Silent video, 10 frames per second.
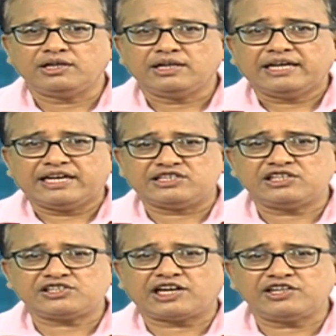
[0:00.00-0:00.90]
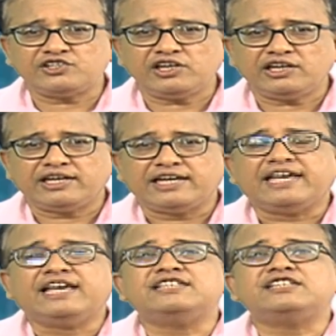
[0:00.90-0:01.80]
Is it challenging?
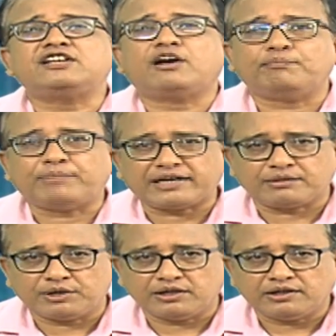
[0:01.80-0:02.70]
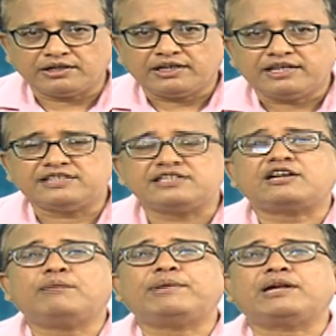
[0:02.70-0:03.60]
Is it compatible? Is it
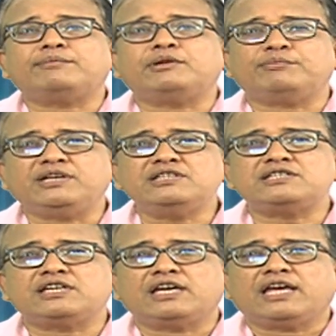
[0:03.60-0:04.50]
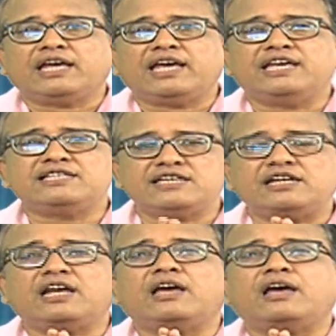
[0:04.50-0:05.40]
compatible means is it
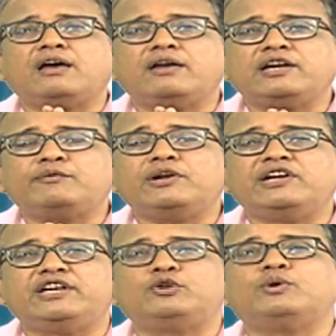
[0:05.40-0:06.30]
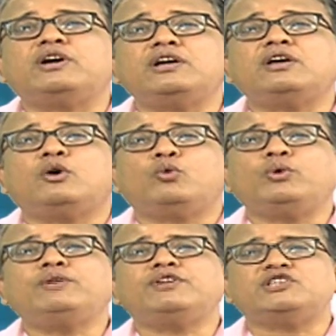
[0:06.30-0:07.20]
it will lead to a
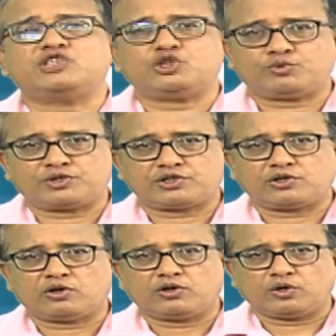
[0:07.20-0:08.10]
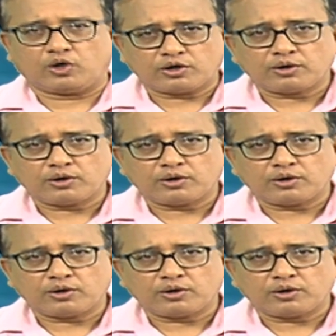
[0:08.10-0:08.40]
win-win situation or not?